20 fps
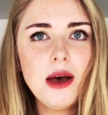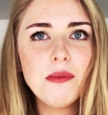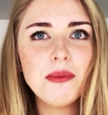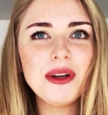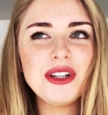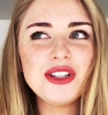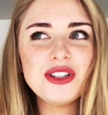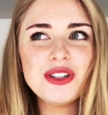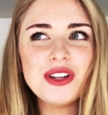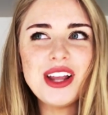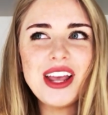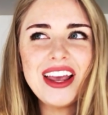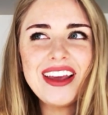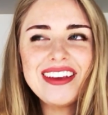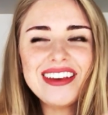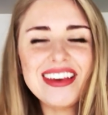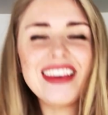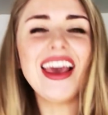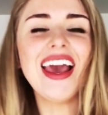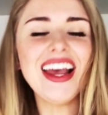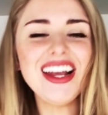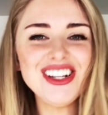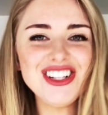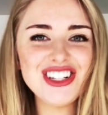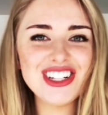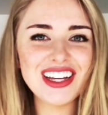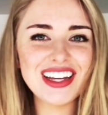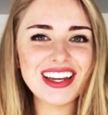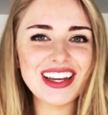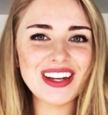But
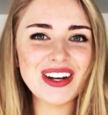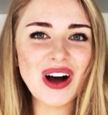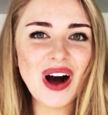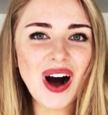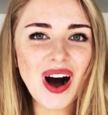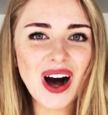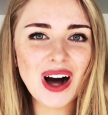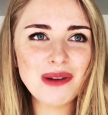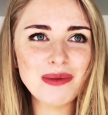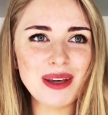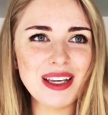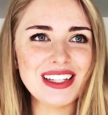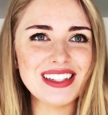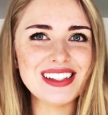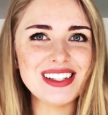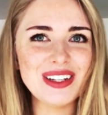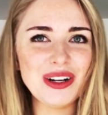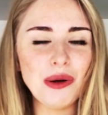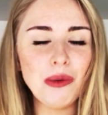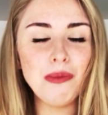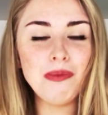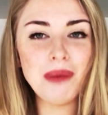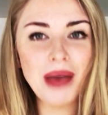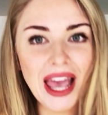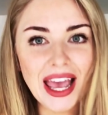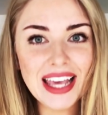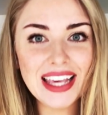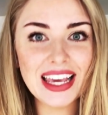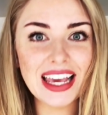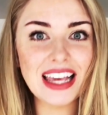engaging in hobbies,
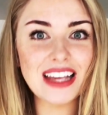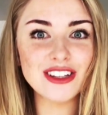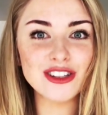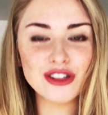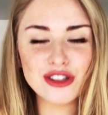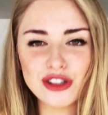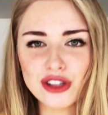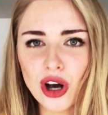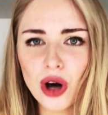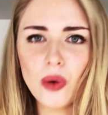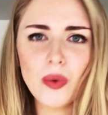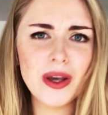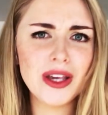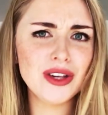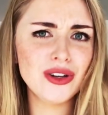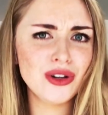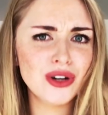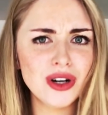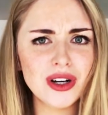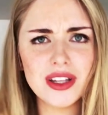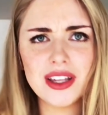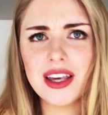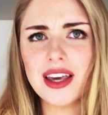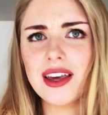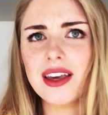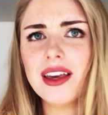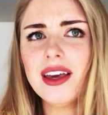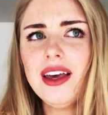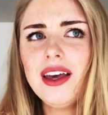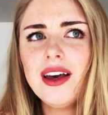baking, sewing,
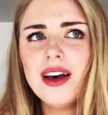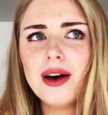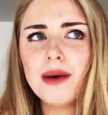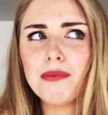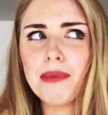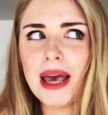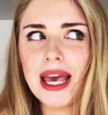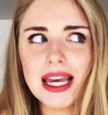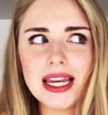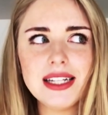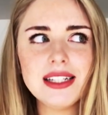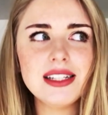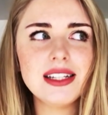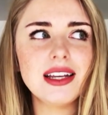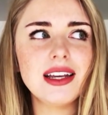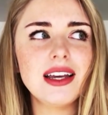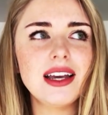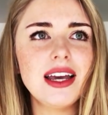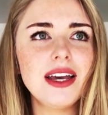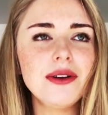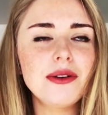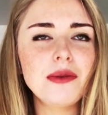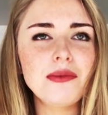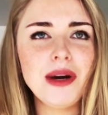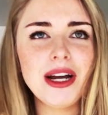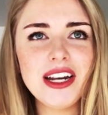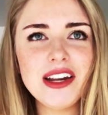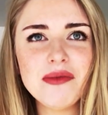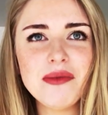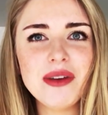cooking, painting, it
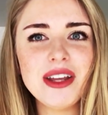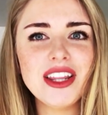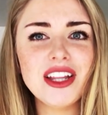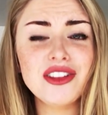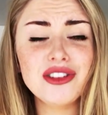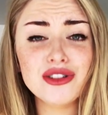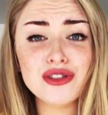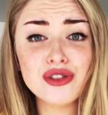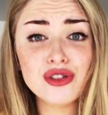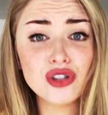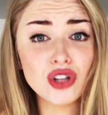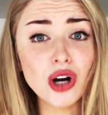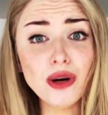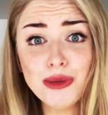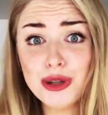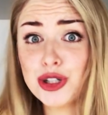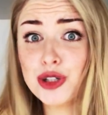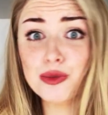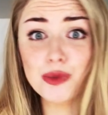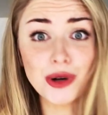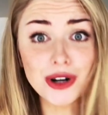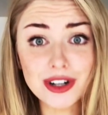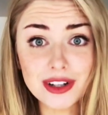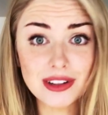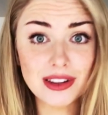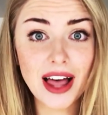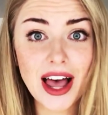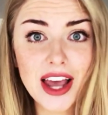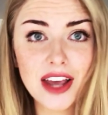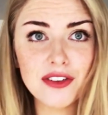reminded me that there's so much more to
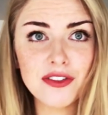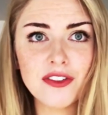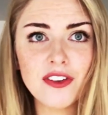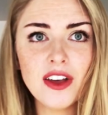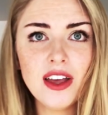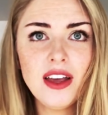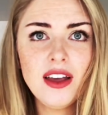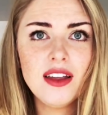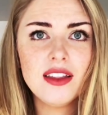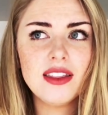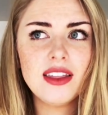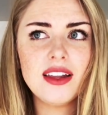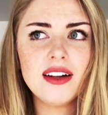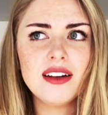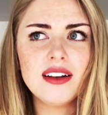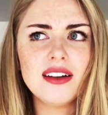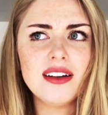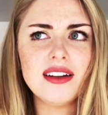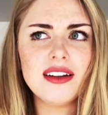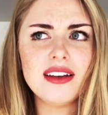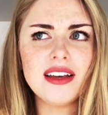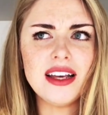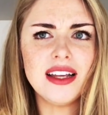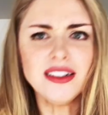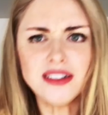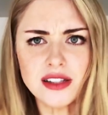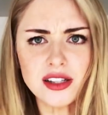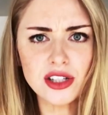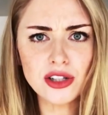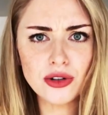life than
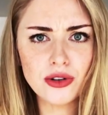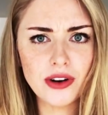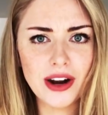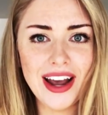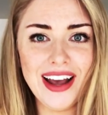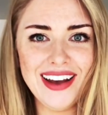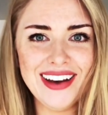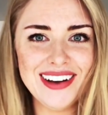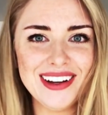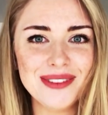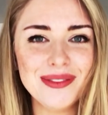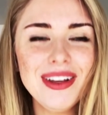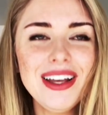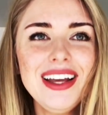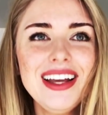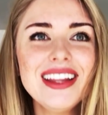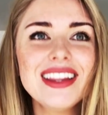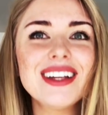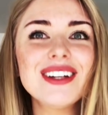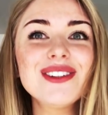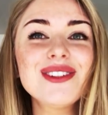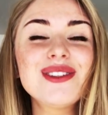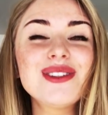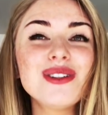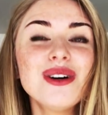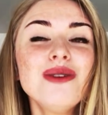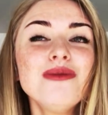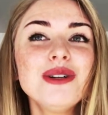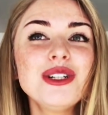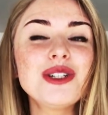Instagram. There's
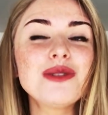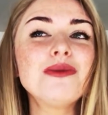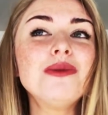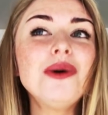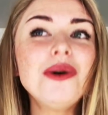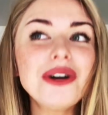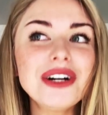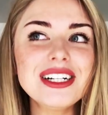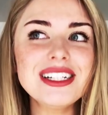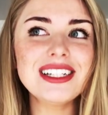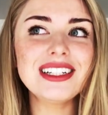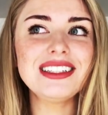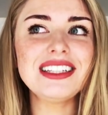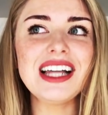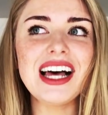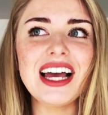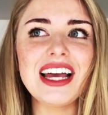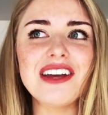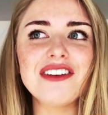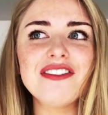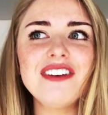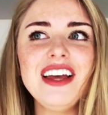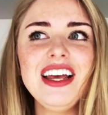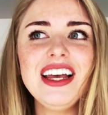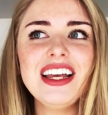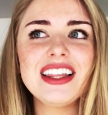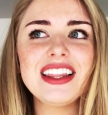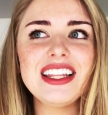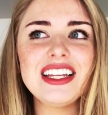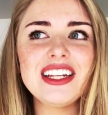so much more to
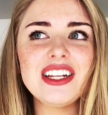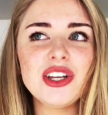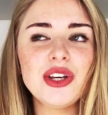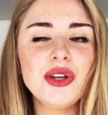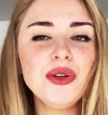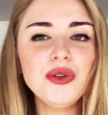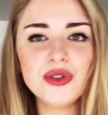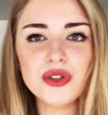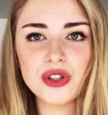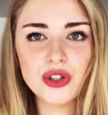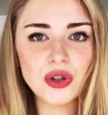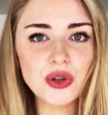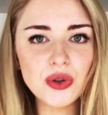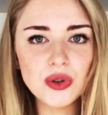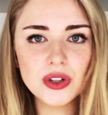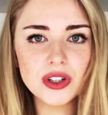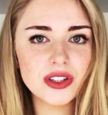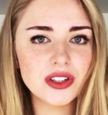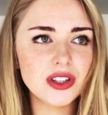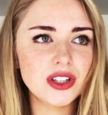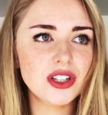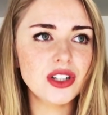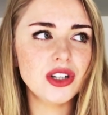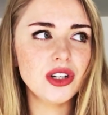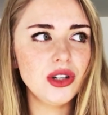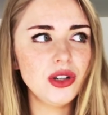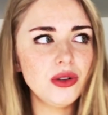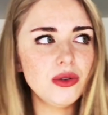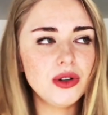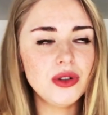life than who's cooler than
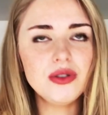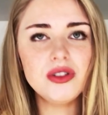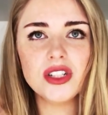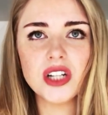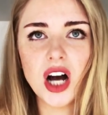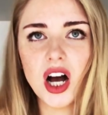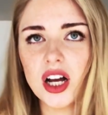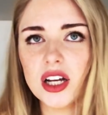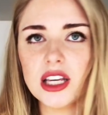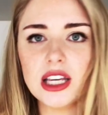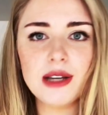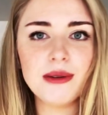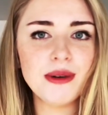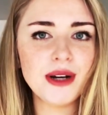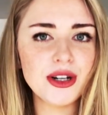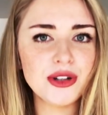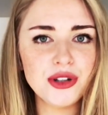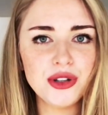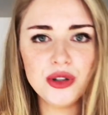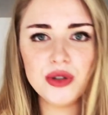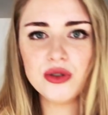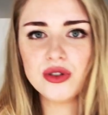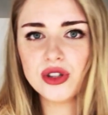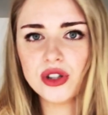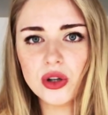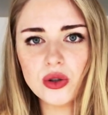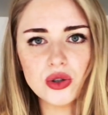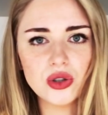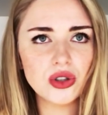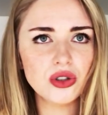who's talking about who,
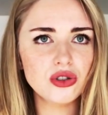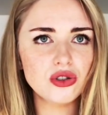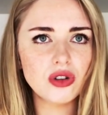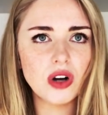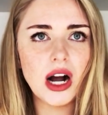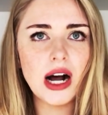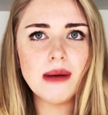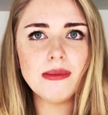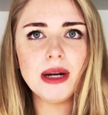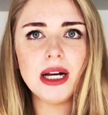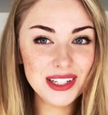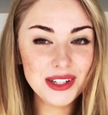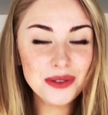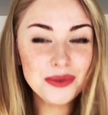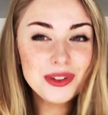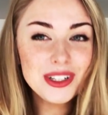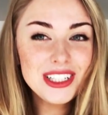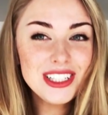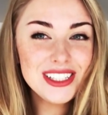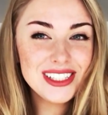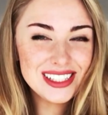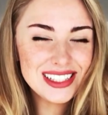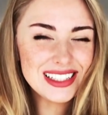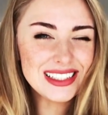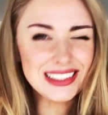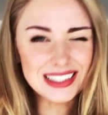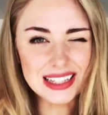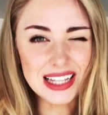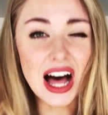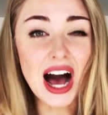social drama. It really just
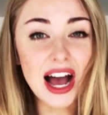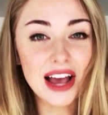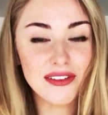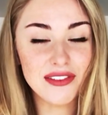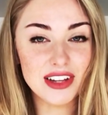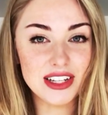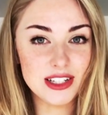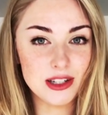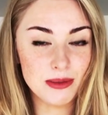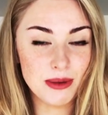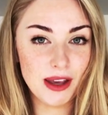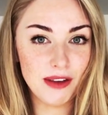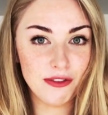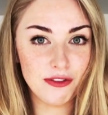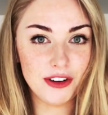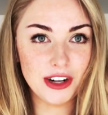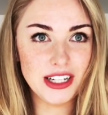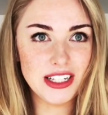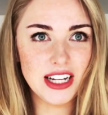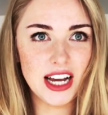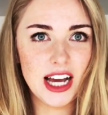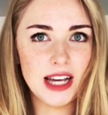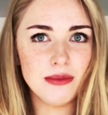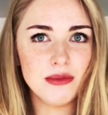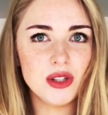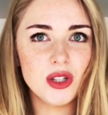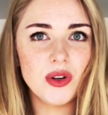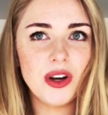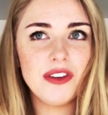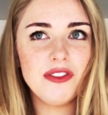enlivened my free time.
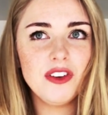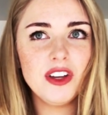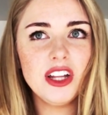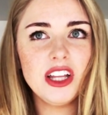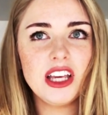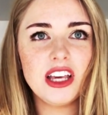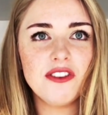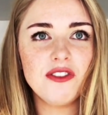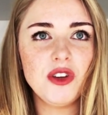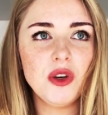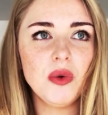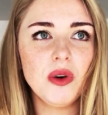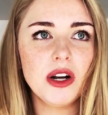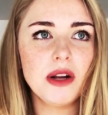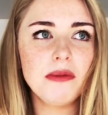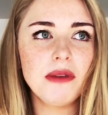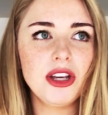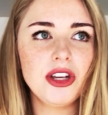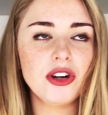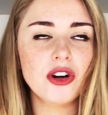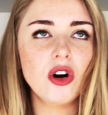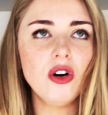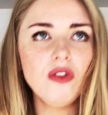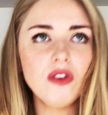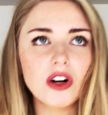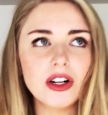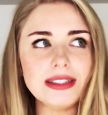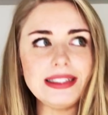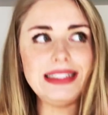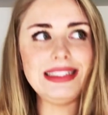So I feel like if you want to make your
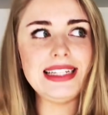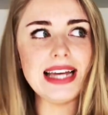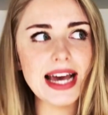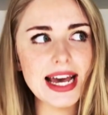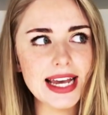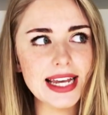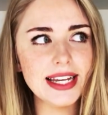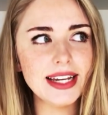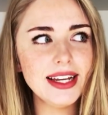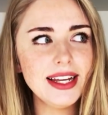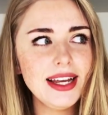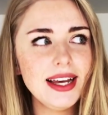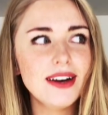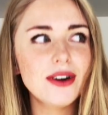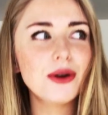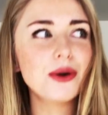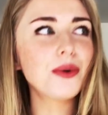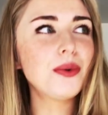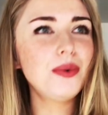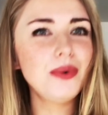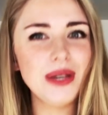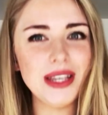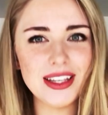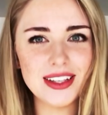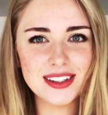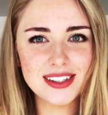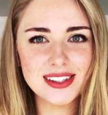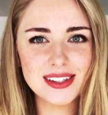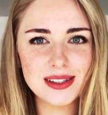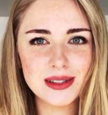overall day or
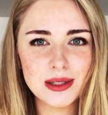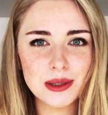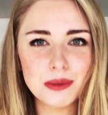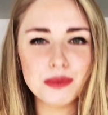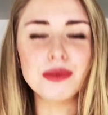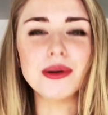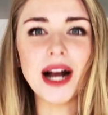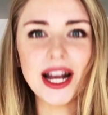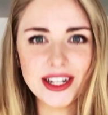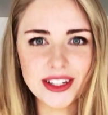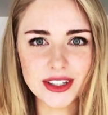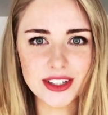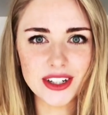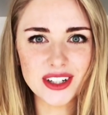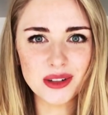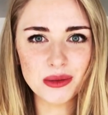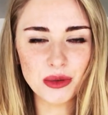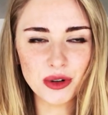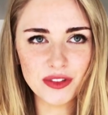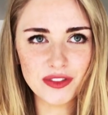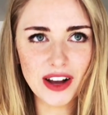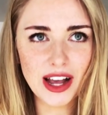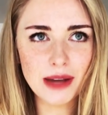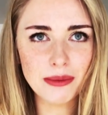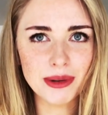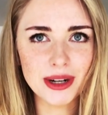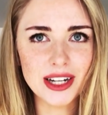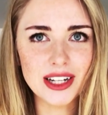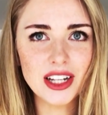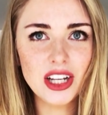weeks brighter and more
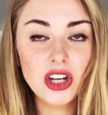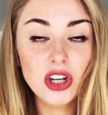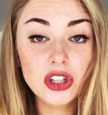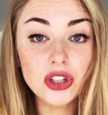vibrant.